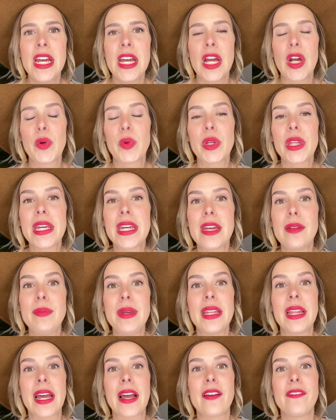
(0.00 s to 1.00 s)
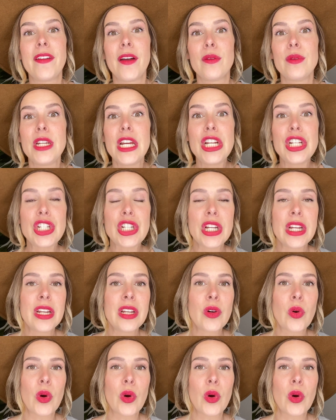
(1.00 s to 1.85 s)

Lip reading: It really can be like a foundation,